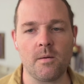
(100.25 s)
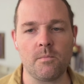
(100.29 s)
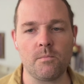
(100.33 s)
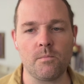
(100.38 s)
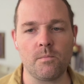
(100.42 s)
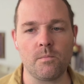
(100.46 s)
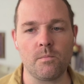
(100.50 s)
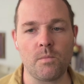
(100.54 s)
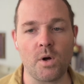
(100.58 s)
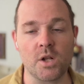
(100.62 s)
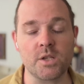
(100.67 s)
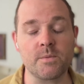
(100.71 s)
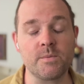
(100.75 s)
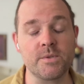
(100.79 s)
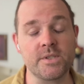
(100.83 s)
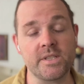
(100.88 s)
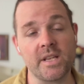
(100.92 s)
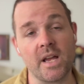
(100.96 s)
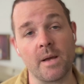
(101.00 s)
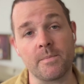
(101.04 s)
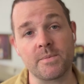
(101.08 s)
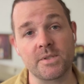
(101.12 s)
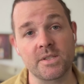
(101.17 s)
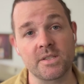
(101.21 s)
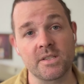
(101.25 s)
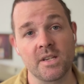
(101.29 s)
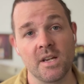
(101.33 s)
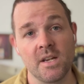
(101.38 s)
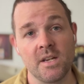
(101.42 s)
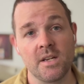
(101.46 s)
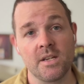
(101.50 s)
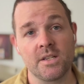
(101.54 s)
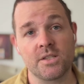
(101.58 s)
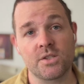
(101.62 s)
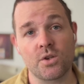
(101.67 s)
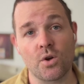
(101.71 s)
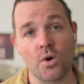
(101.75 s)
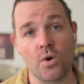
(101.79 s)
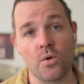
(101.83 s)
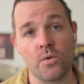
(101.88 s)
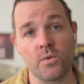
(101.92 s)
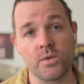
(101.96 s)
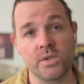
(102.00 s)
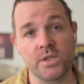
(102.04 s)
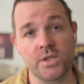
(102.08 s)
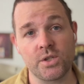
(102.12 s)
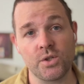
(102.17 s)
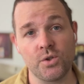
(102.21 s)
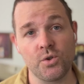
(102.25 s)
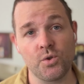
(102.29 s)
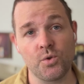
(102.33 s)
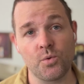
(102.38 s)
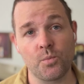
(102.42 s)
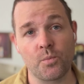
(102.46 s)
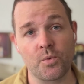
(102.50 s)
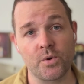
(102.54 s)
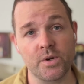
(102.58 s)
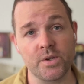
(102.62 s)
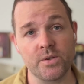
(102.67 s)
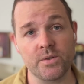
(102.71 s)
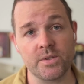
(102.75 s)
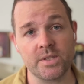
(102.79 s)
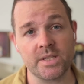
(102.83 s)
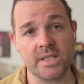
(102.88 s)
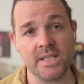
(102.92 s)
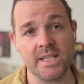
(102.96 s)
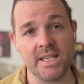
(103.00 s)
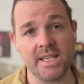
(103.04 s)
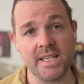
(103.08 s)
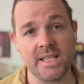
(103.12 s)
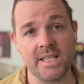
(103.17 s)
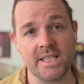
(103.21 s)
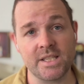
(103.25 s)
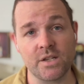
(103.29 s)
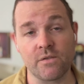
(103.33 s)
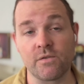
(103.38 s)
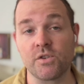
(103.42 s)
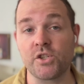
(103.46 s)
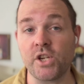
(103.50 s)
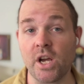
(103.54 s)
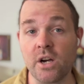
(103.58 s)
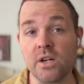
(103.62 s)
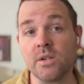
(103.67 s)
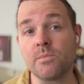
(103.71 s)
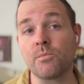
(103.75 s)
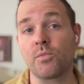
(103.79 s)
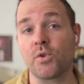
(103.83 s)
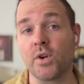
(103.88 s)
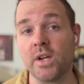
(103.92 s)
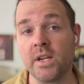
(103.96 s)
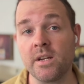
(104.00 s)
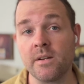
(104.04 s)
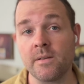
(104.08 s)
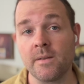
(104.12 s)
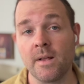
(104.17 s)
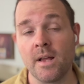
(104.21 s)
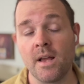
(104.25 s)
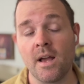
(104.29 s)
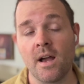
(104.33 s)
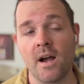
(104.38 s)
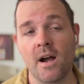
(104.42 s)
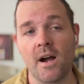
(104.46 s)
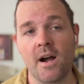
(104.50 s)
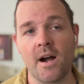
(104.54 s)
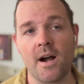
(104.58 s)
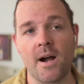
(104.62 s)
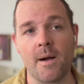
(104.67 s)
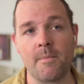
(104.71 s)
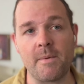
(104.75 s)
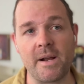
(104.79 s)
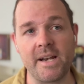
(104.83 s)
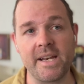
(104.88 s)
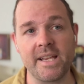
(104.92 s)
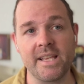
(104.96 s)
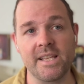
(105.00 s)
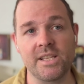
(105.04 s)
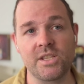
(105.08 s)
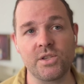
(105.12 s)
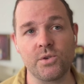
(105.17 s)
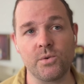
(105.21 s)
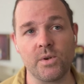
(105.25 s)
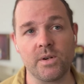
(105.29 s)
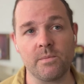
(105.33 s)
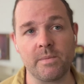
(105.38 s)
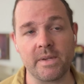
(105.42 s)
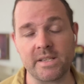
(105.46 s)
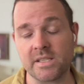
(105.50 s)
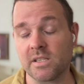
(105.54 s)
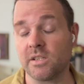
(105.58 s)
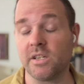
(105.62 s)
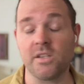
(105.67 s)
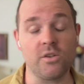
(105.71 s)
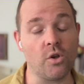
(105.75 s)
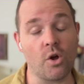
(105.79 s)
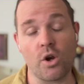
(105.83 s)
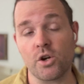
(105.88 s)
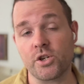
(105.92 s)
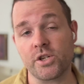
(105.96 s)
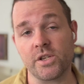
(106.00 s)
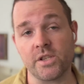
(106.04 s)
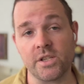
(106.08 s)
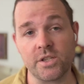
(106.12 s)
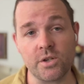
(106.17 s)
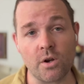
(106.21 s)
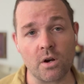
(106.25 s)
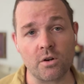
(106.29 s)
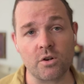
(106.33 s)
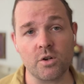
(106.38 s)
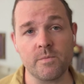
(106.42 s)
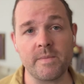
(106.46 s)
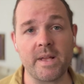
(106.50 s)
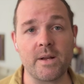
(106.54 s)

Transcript: multiple steps. So to produce the silver gelatin print, I needed to basically enlarge it in the darkroom.